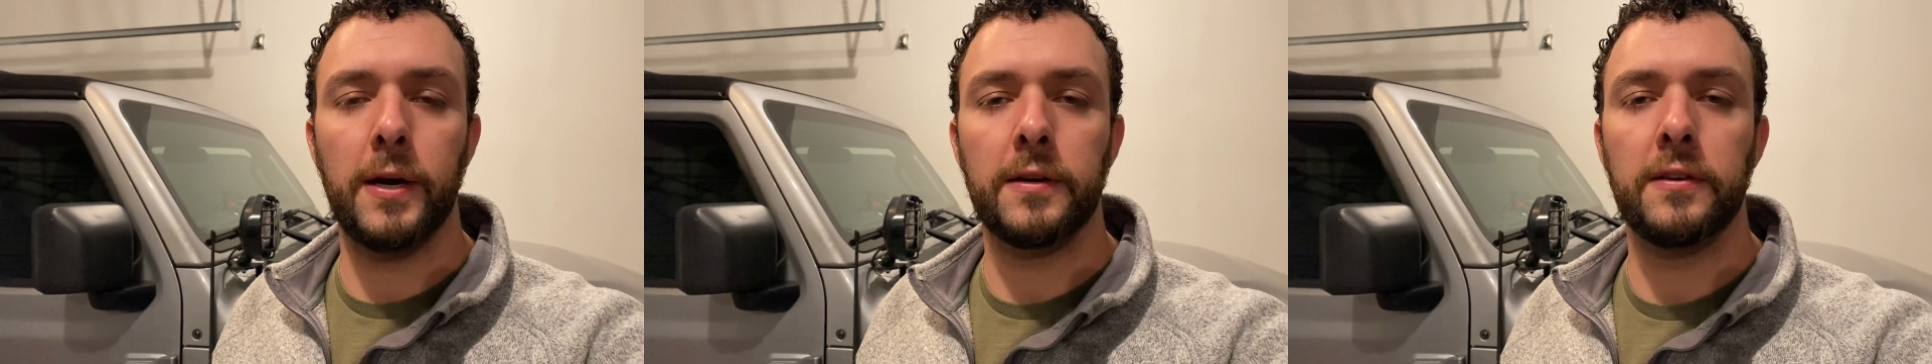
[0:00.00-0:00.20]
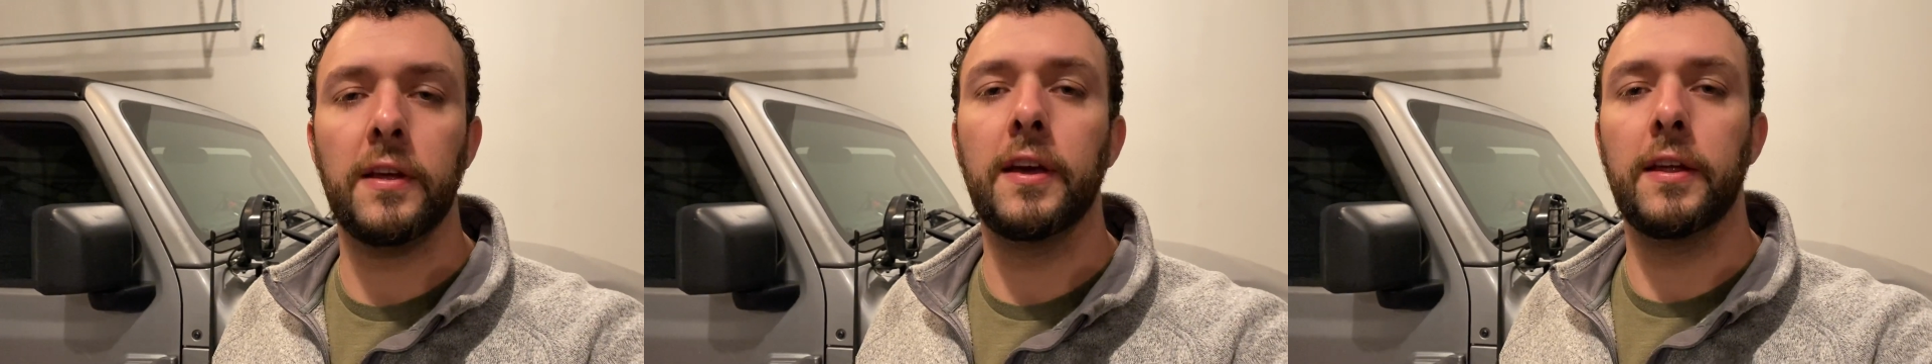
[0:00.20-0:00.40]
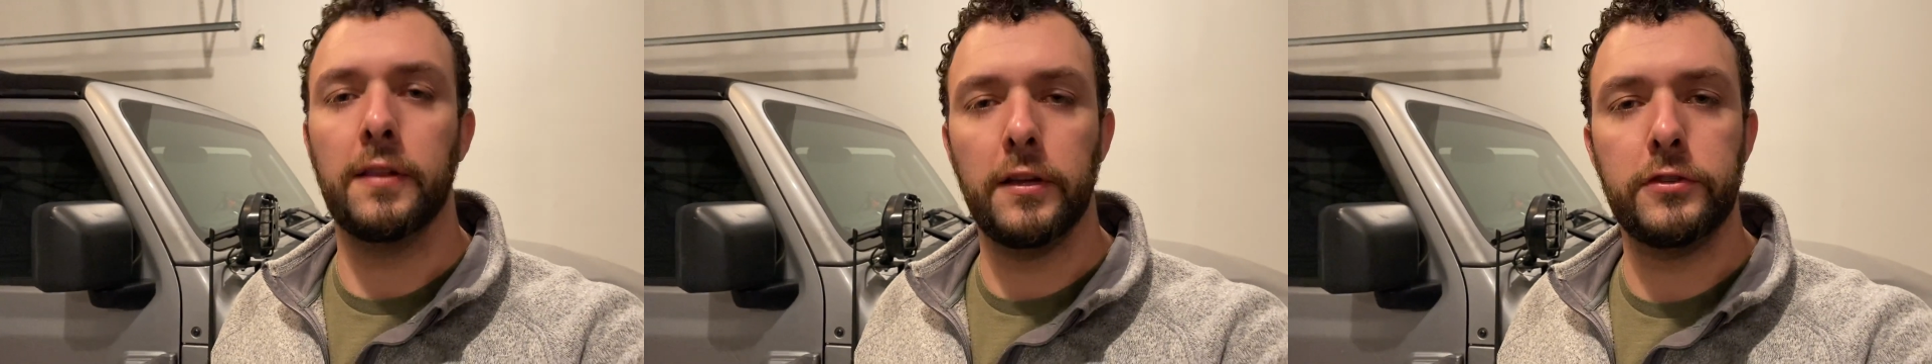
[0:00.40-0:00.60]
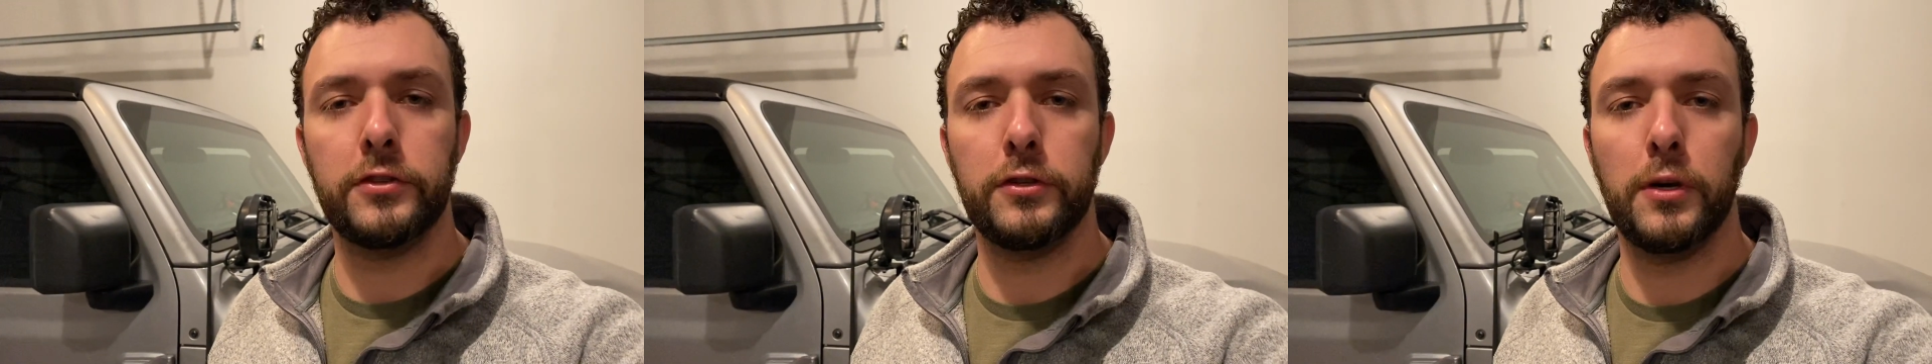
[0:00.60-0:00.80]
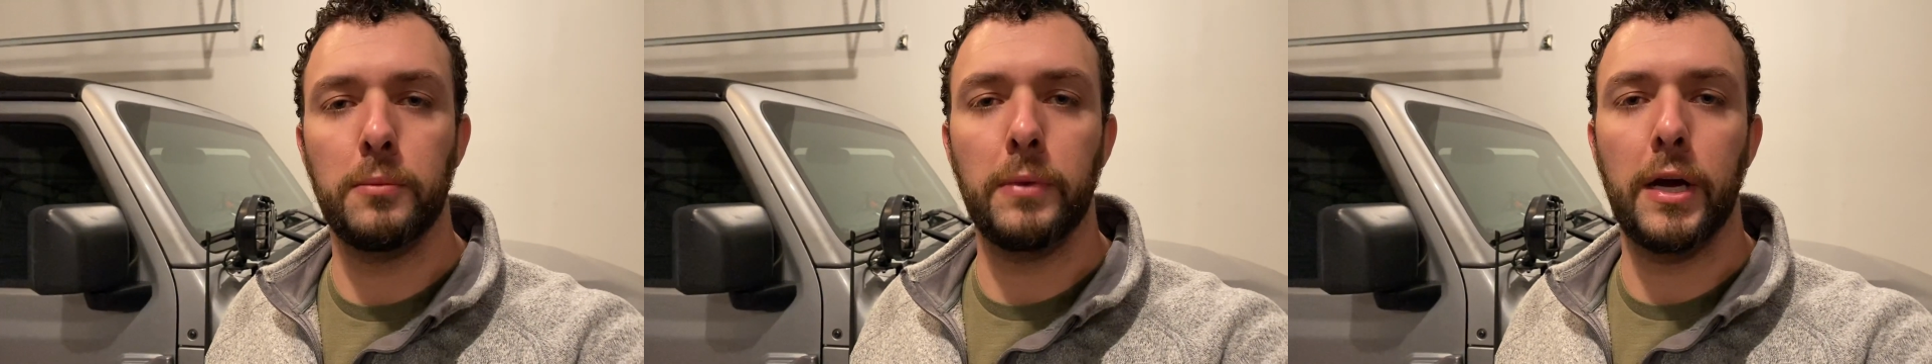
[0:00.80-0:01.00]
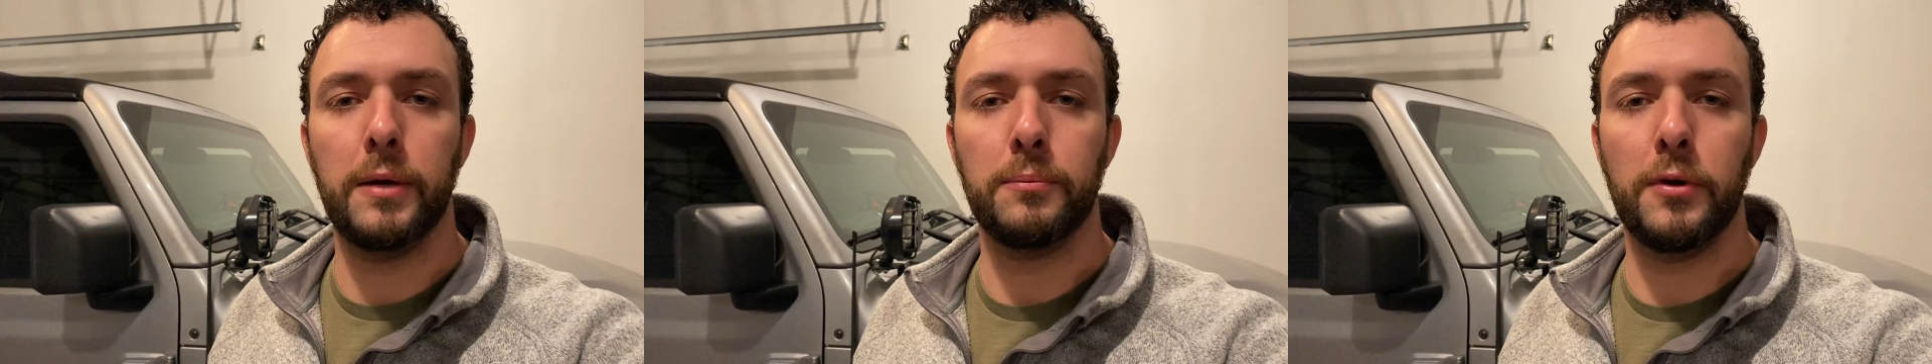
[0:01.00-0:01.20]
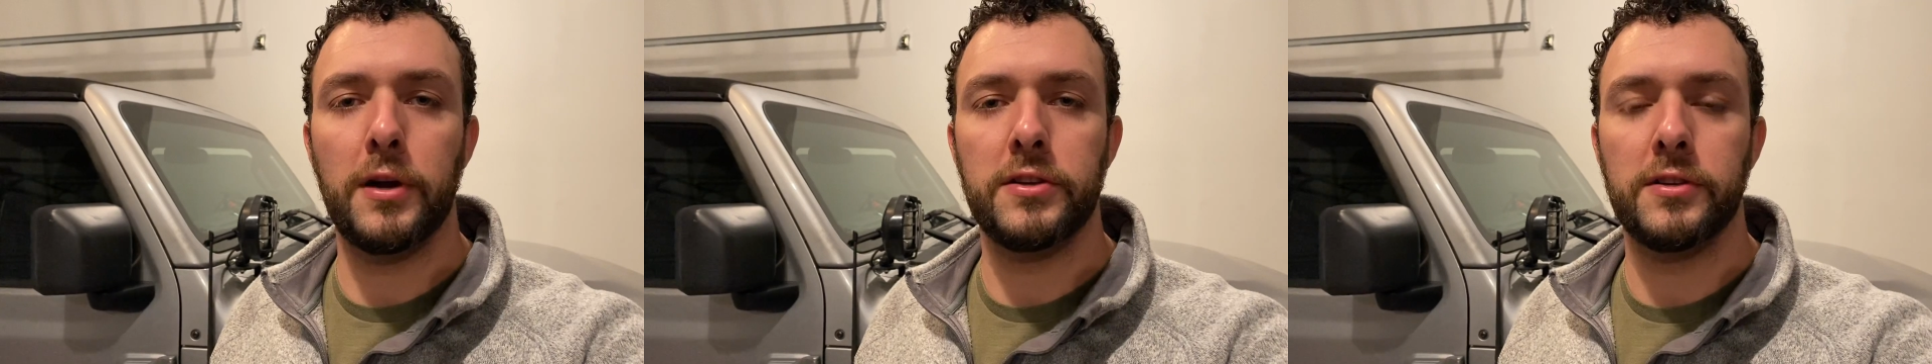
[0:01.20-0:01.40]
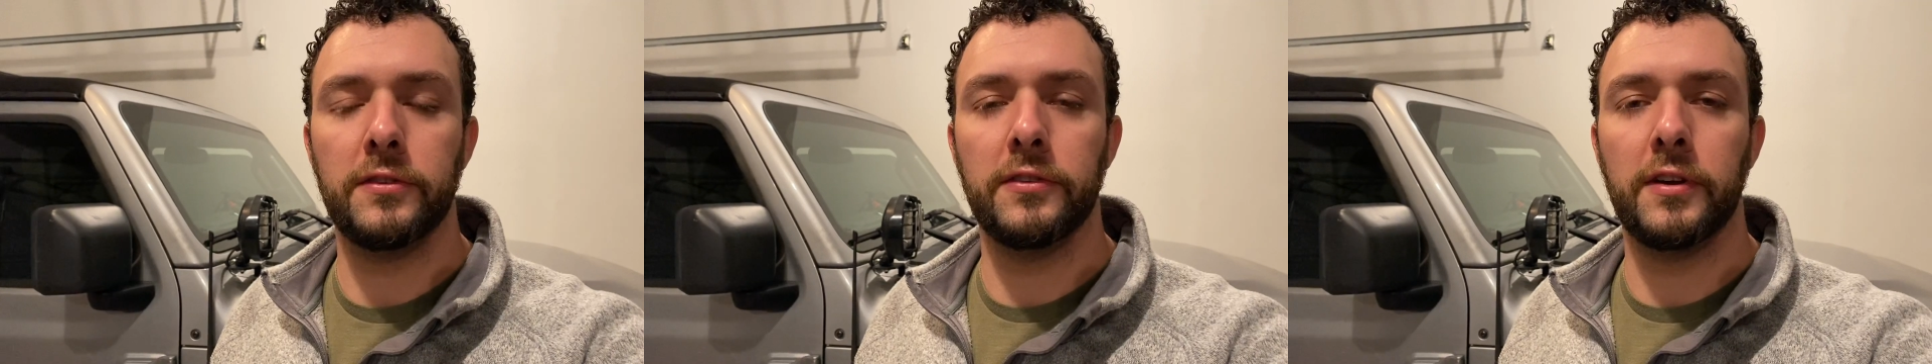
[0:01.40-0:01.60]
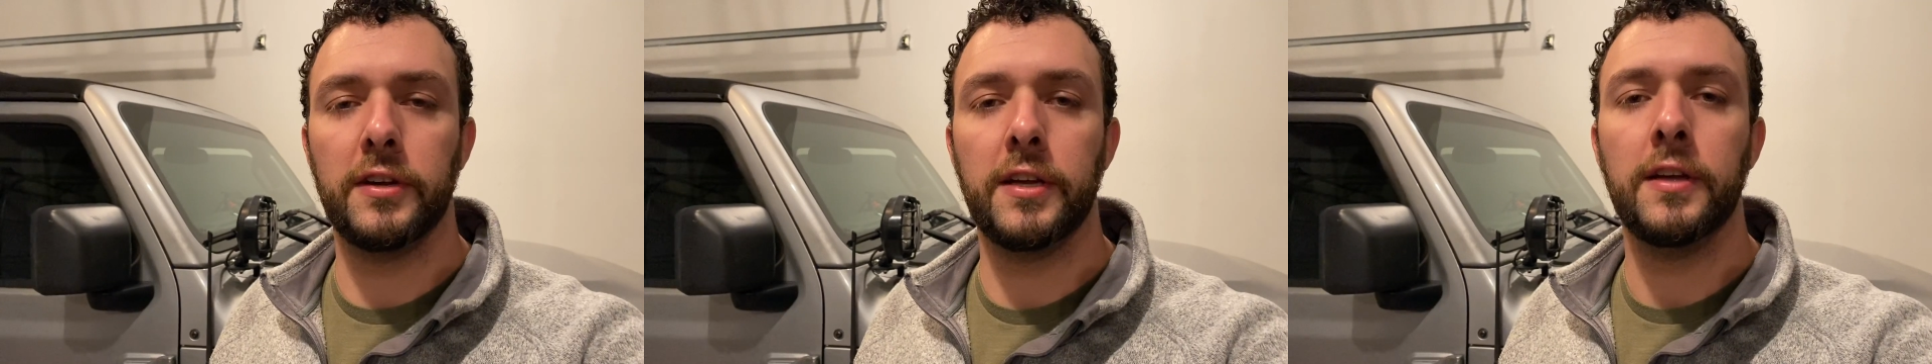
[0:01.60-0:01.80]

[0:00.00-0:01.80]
and let you know my impressions on it.